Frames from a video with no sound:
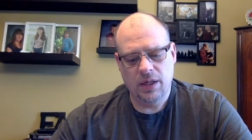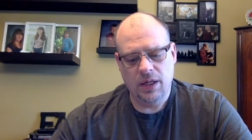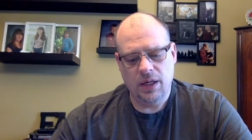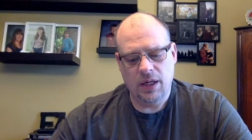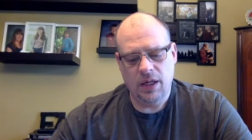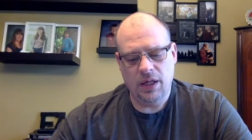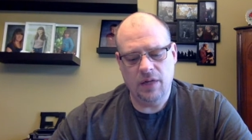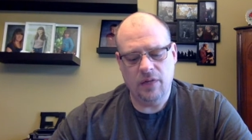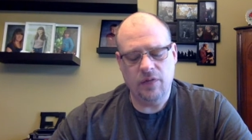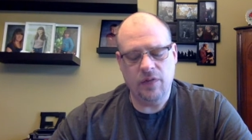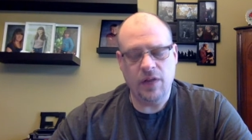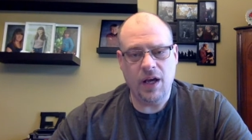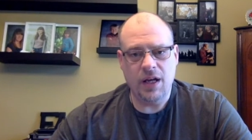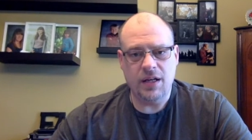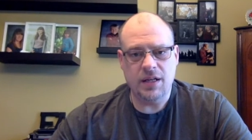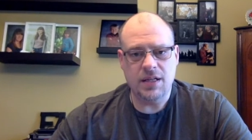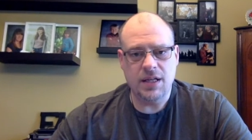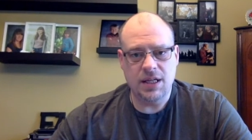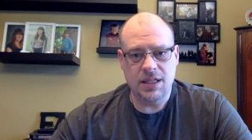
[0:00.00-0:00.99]
And if
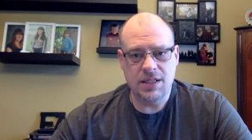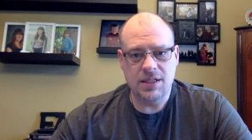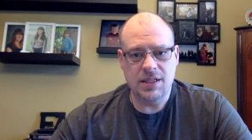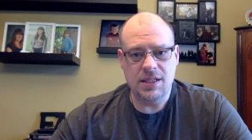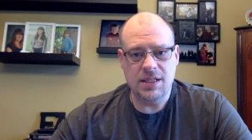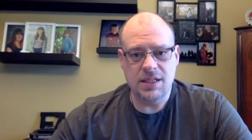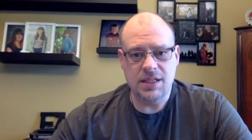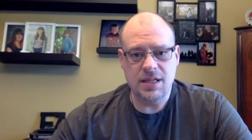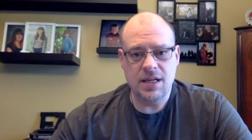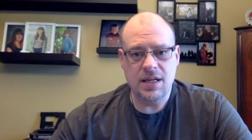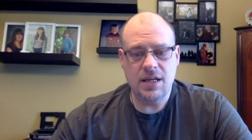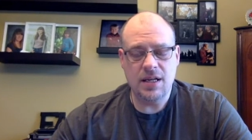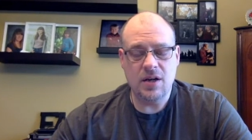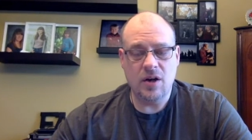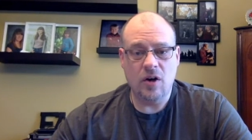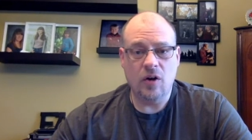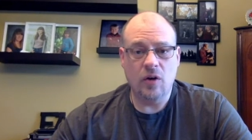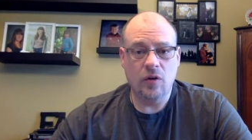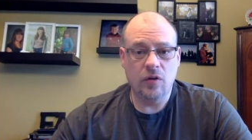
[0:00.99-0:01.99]
that does
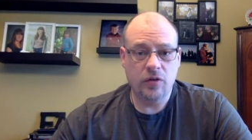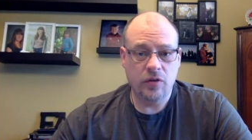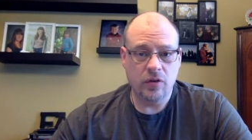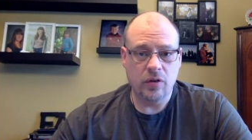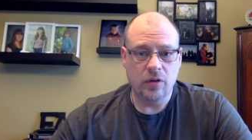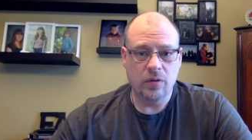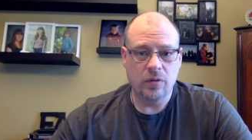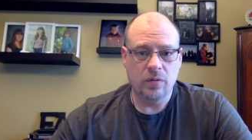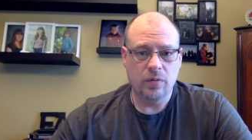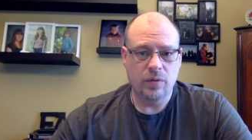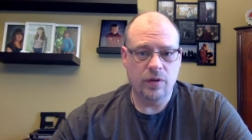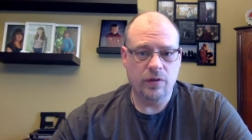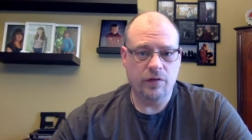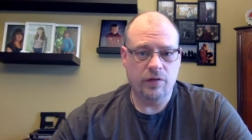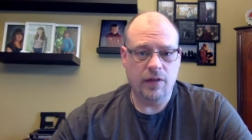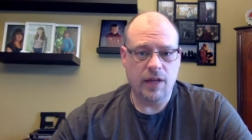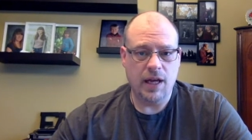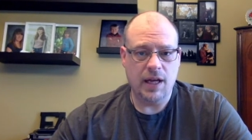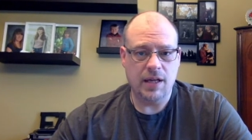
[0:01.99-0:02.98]
indeed also
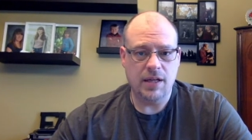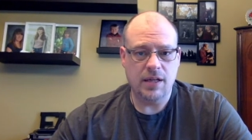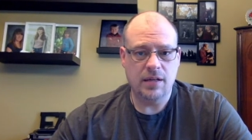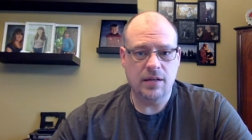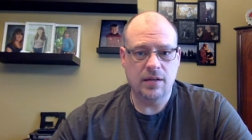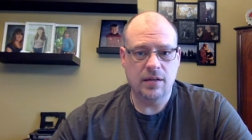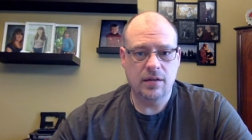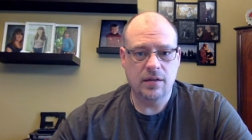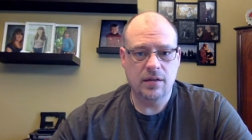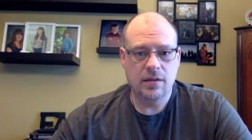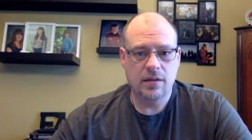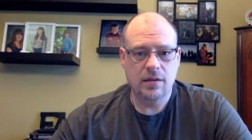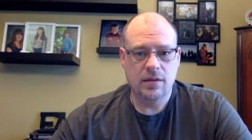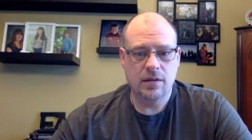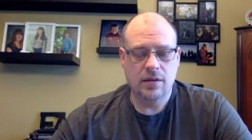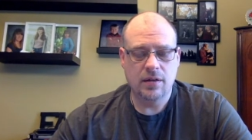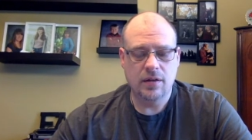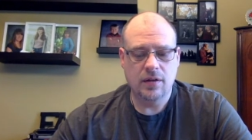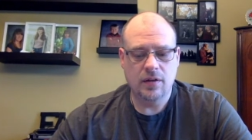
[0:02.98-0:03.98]
reflect
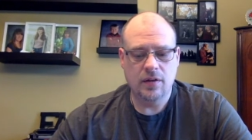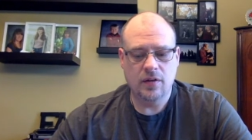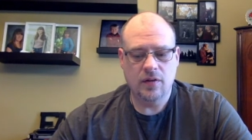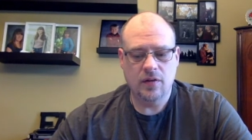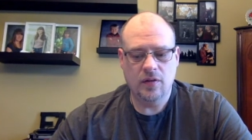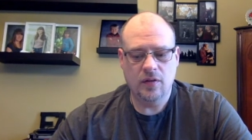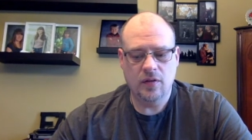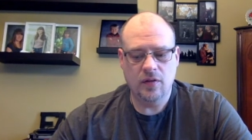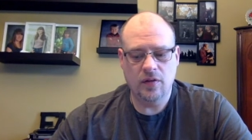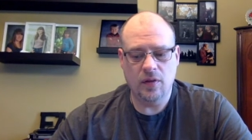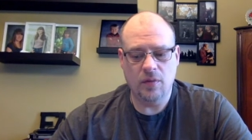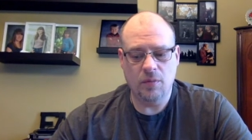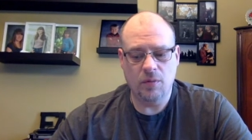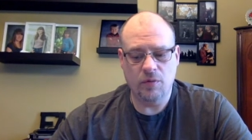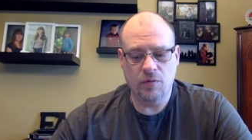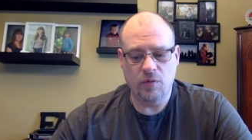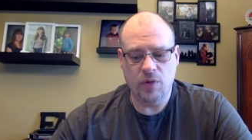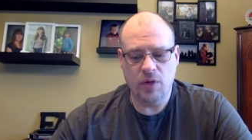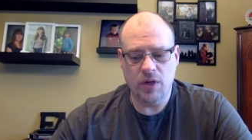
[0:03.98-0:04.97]
some
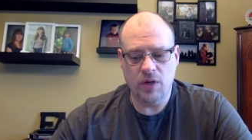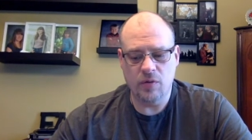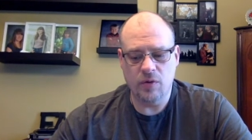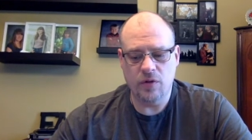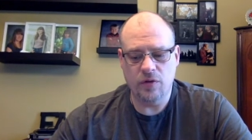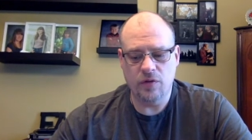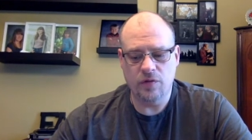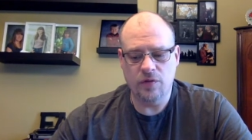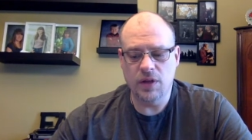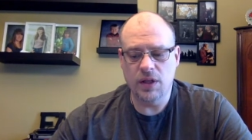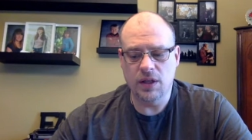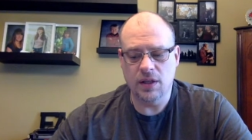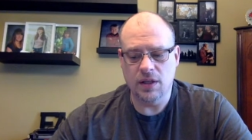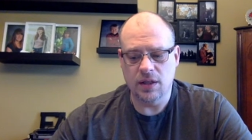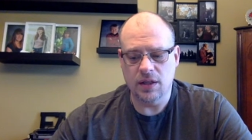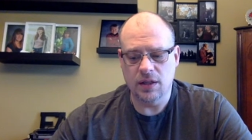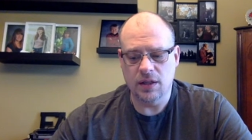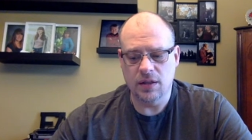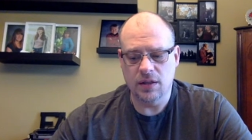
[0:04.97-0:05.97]
of what he was feeling,